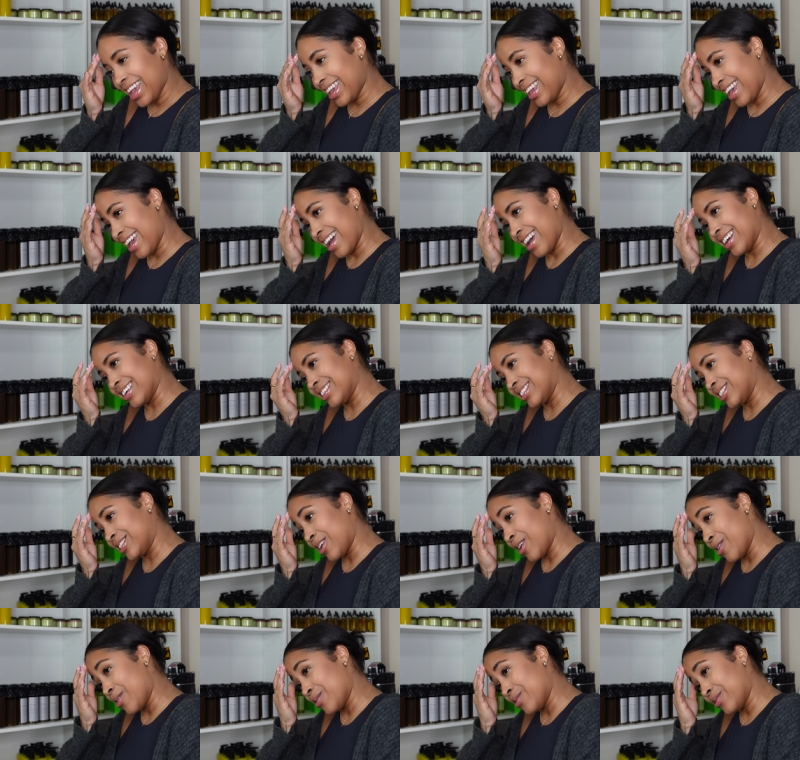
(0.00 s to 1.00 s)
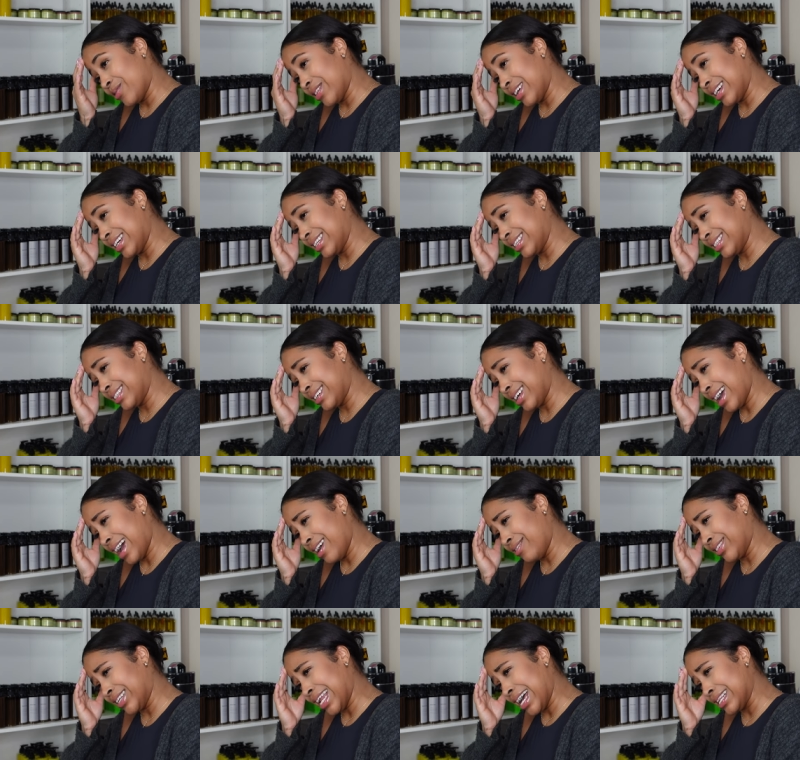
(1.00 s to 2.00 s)
Yeah, so I
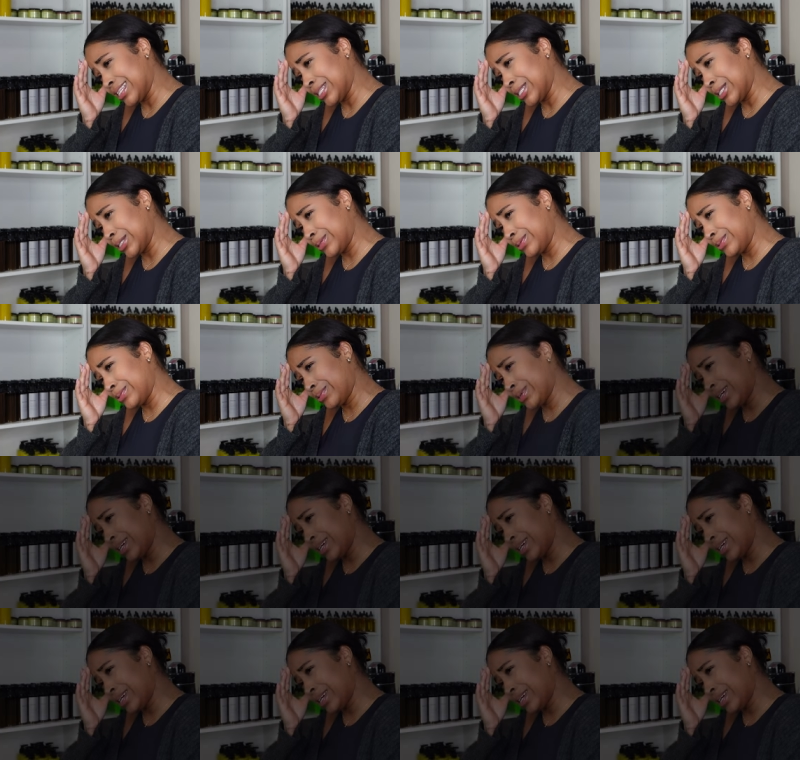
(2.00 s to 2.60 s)
have a lot to do.